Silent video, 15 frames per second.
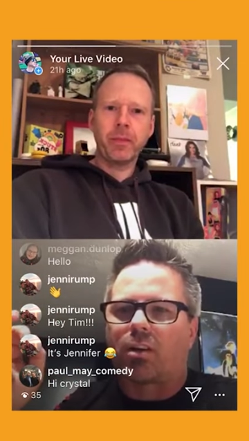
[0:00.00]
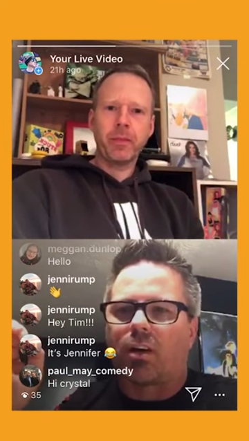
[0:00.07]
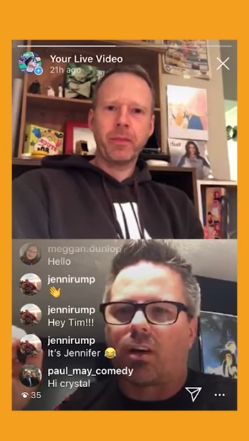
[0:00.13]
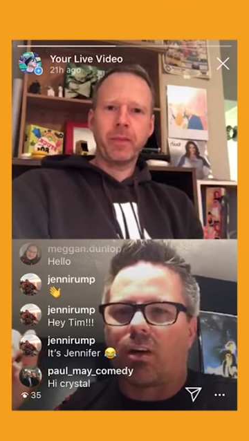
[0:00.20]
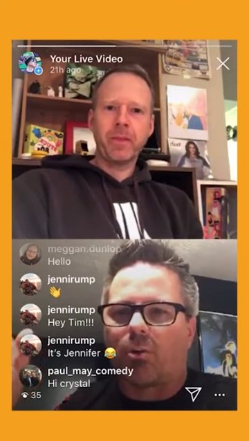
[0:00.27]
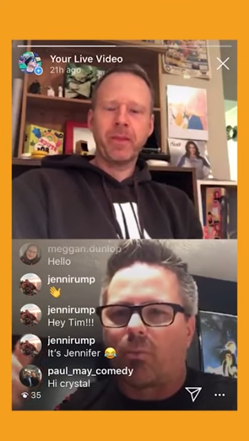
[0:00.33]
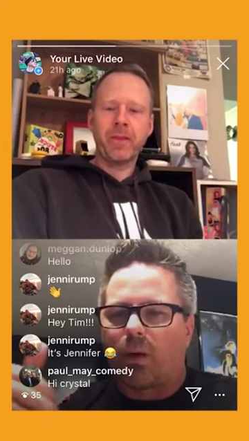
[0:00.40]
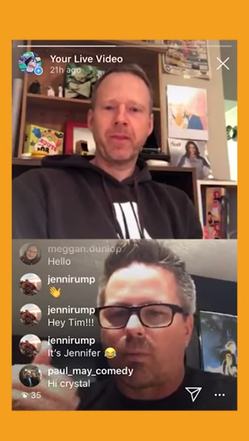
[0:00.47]

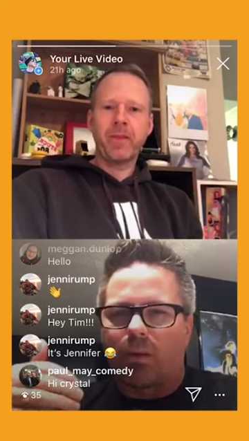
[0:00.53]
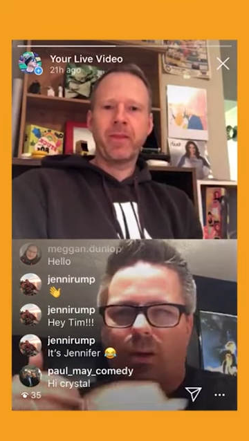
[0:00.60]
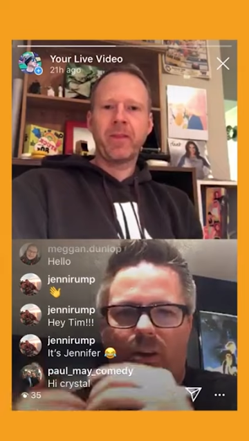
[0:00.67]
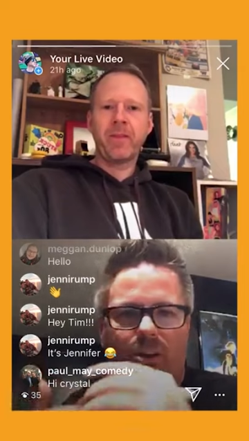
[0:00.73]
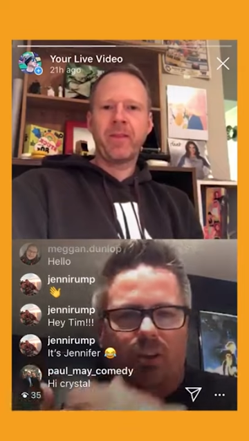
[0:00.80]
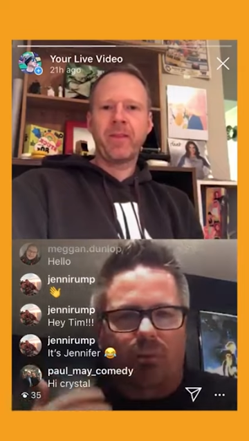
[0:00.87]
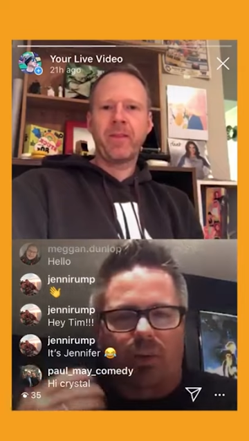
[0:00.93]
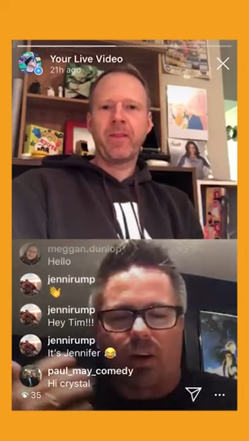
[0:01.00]
Speaker 1: maybe it could
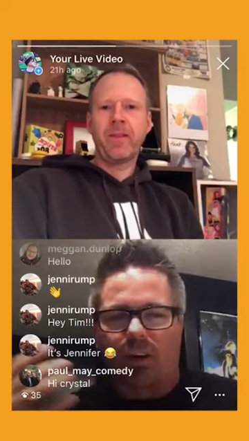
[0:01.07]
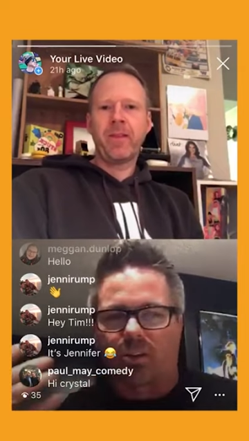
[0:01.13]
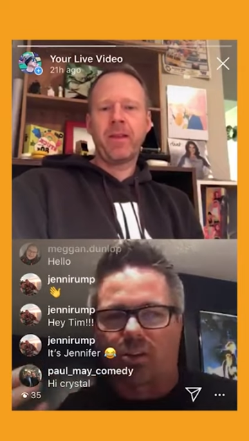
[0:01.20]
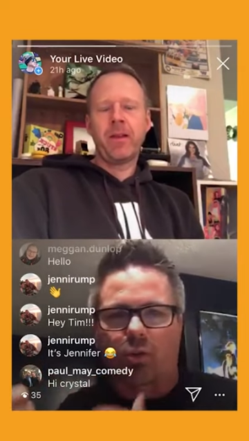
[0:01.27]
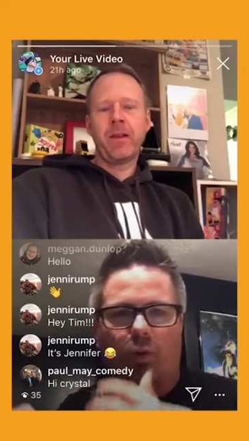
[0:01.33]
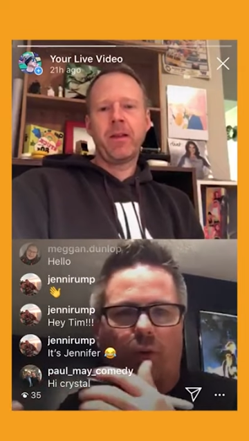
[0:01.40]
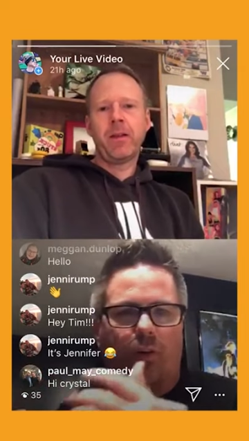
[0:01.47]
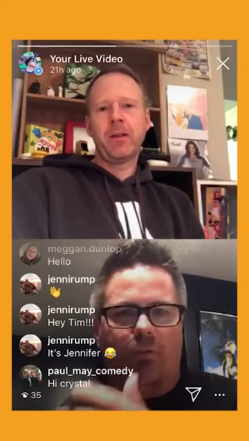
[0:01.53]
be a story
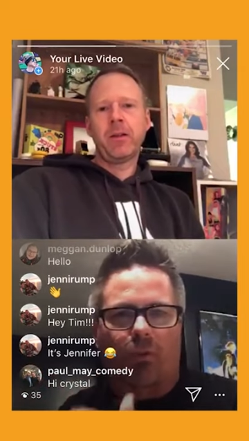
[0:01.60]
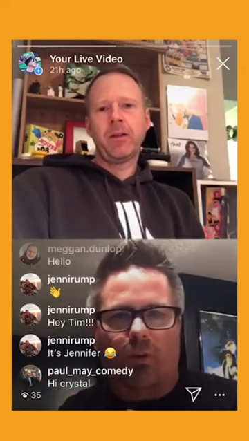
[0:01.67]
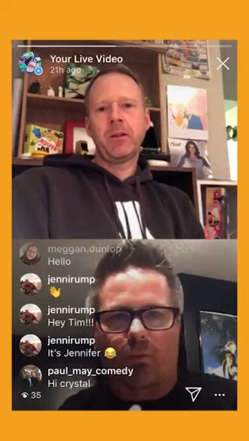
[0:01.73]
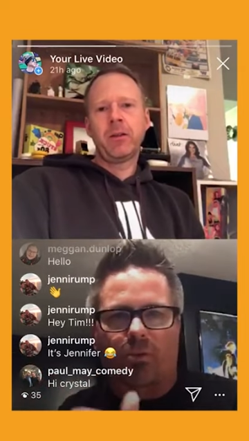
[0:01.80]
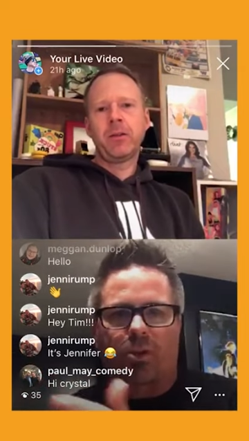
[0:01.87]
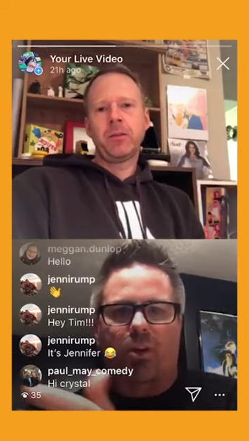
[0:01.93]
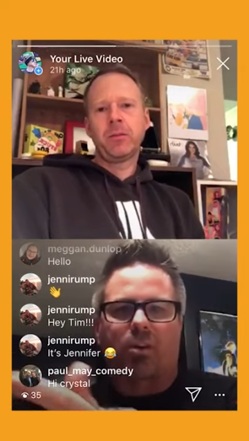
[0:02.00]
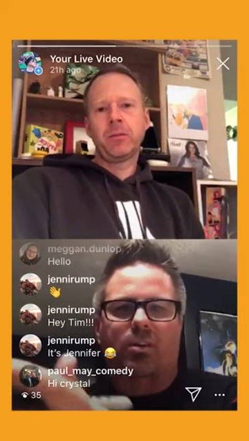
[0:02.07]
form joke
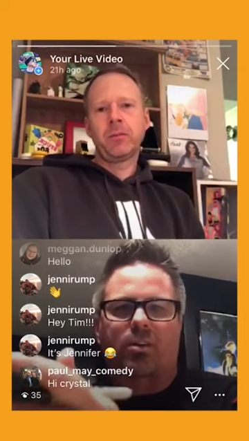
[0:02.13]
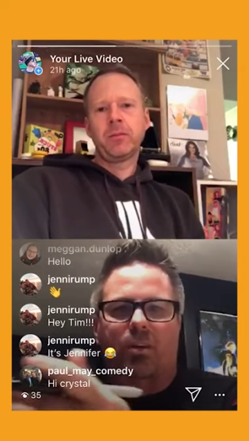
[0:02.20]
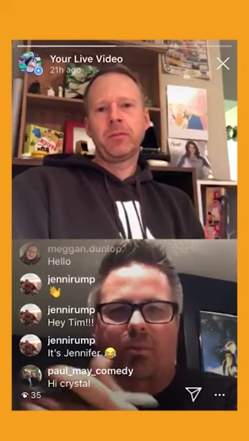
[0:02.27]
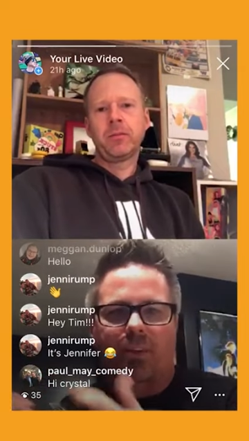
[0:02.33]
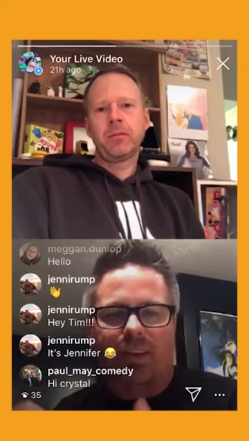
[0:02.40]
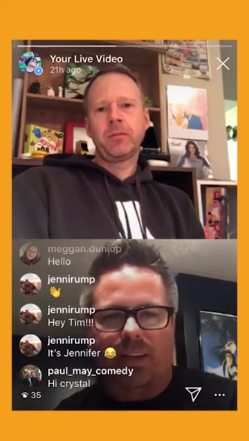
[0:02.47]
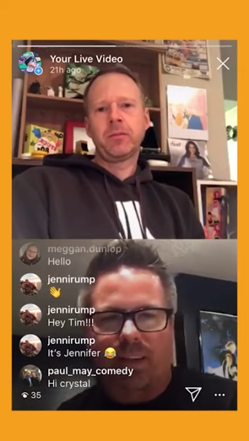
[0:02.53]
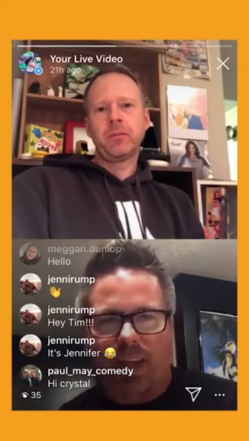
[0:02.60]
or something that
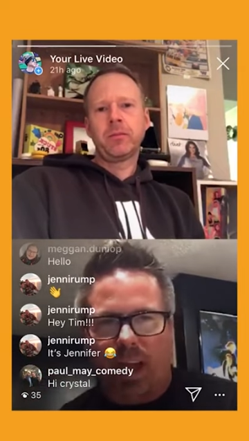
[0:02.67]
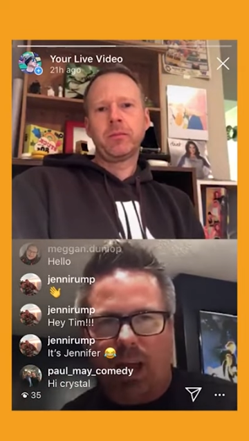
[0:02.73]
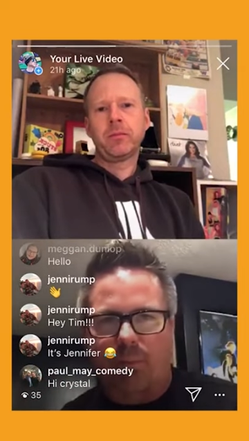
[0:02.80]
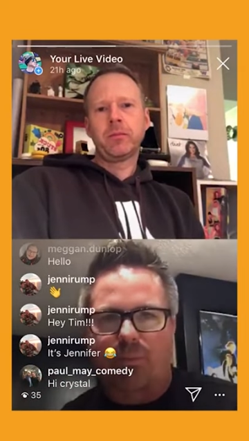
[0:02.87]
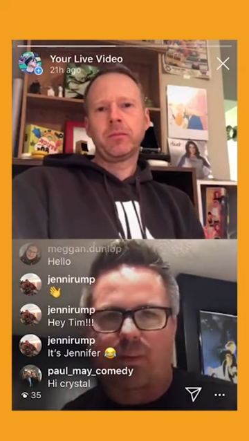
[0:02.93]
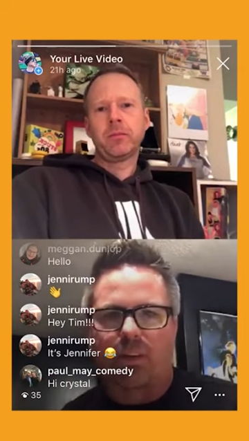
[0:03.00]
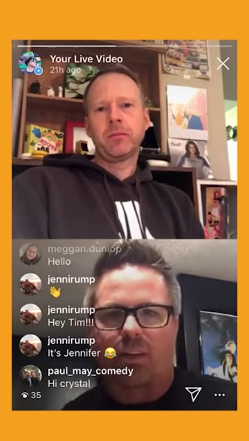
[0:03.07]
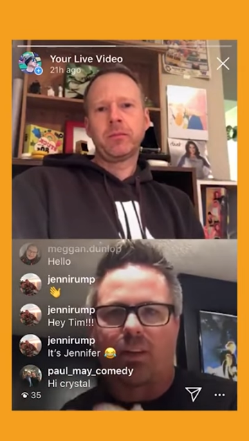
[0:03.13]
happened, and
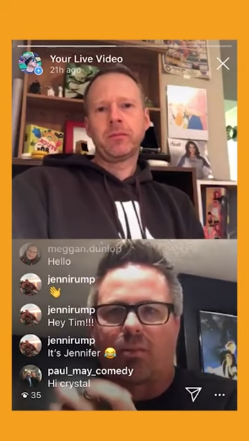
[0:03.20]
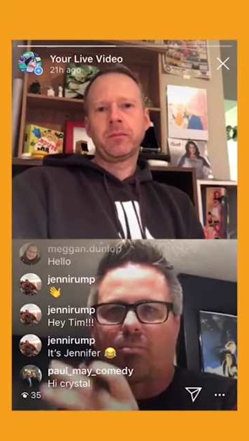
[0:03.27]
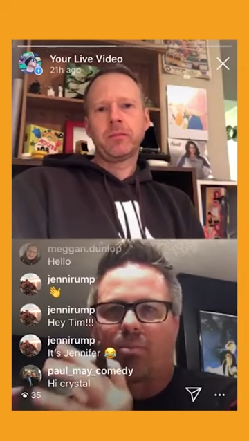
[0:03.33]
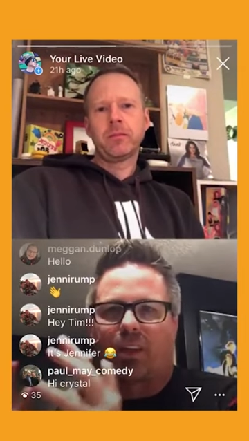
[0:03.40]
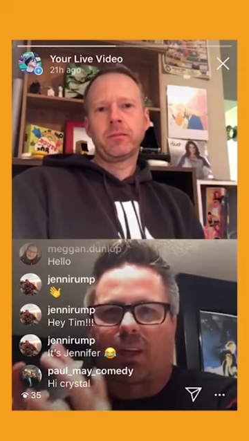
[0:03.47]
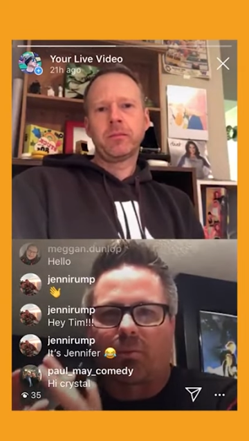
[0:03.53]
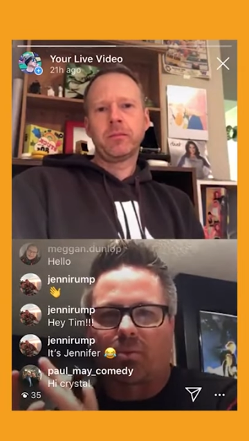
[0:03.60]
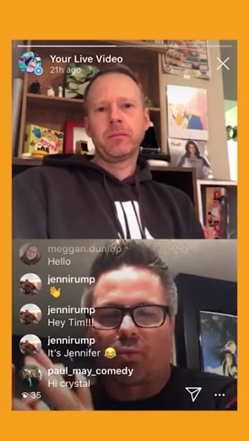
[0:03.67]
it becomes
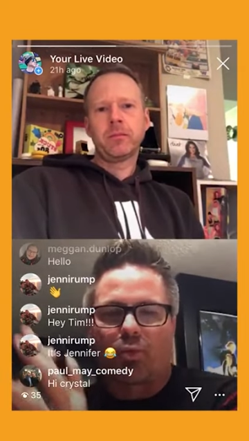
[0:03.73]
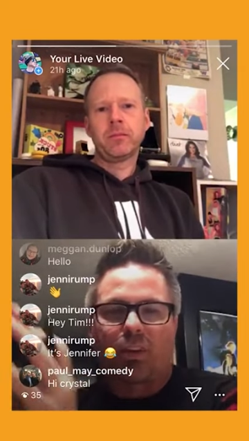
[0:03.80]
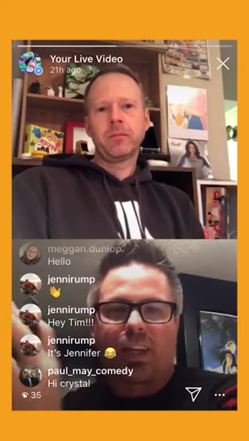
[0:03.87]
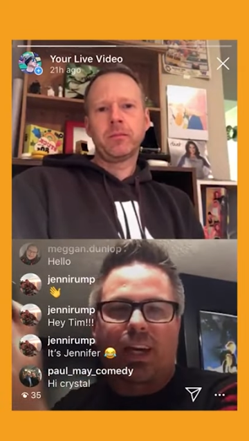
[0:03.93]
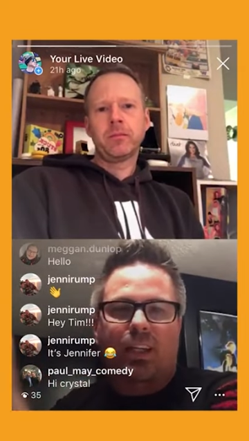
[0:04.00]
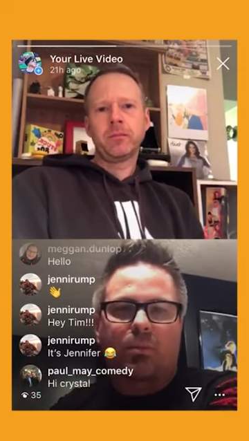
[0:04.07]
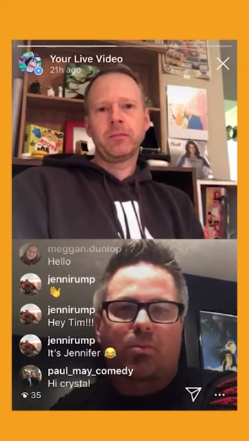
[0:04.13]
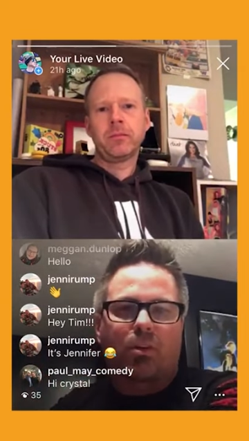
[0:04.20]

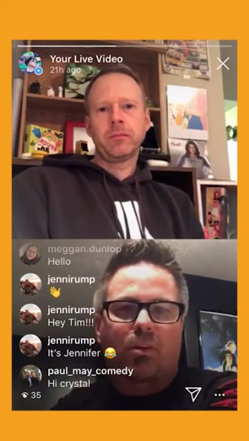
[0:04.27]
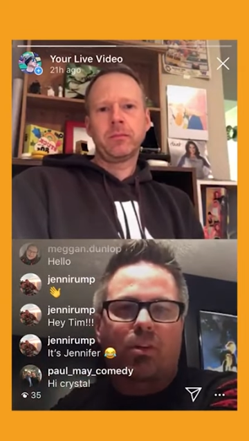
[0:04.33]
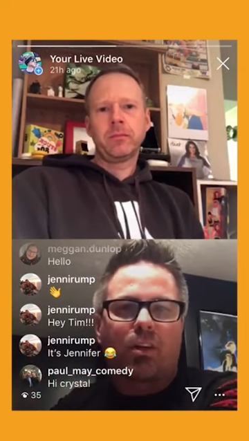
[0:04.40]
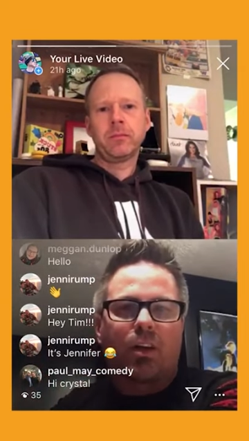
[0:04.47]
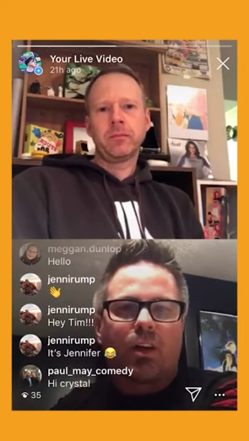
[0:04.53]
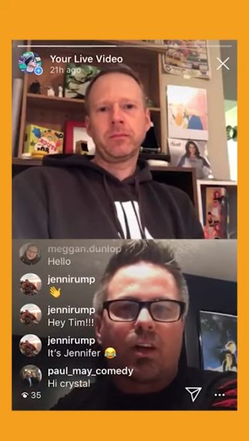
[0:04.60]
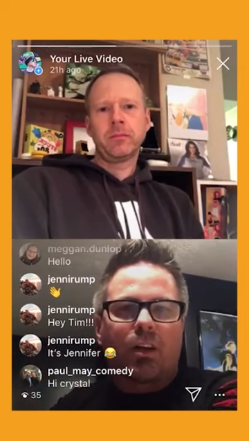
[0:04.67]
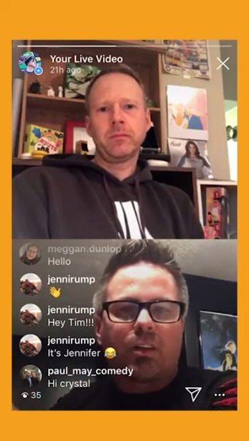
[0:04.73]
relatable
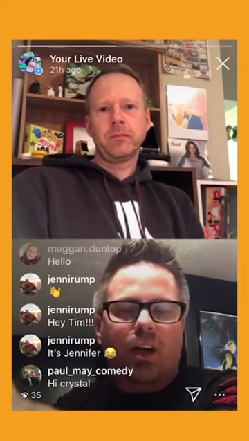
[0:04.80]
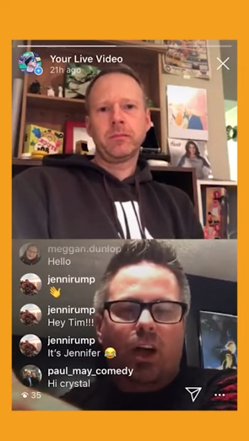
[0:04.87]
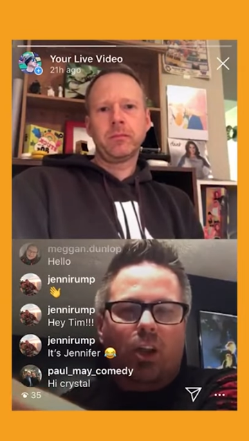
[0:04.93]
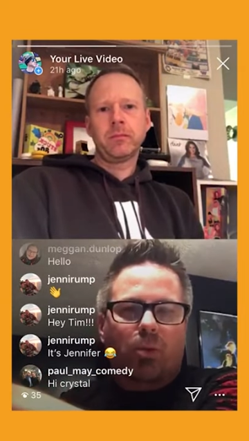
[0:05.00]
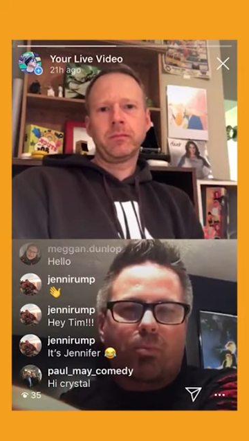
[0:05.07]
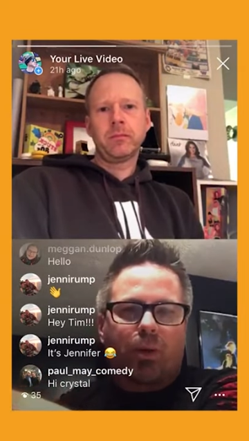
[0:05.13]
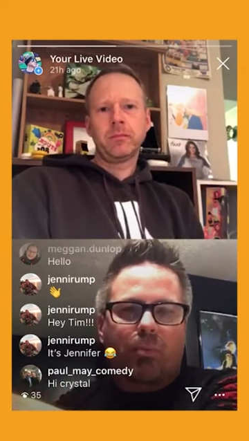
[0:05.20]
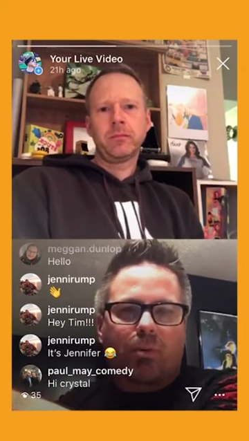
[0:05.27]
that other
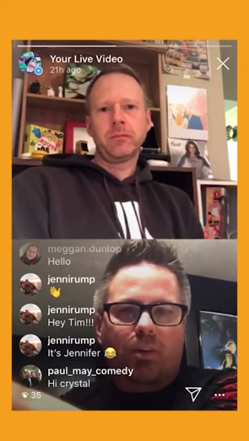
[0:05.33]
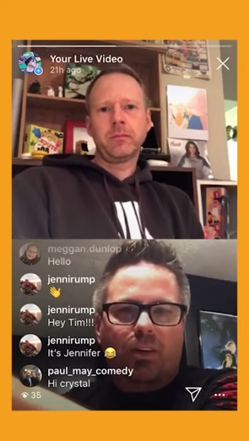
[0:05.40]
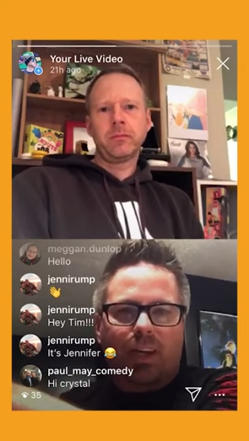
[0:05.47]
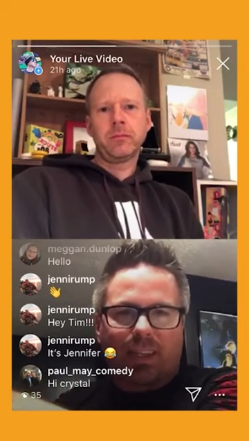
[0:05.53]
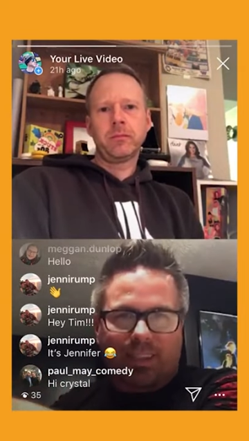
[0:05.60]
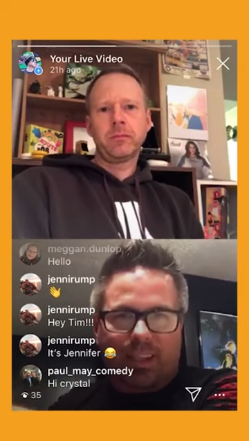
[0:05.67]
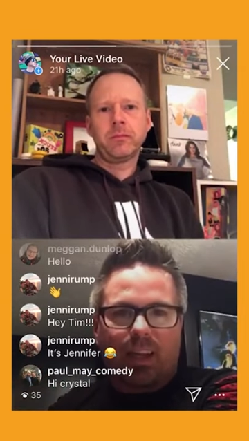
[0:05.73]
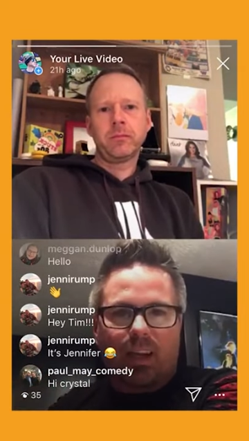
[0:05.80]
people can uh,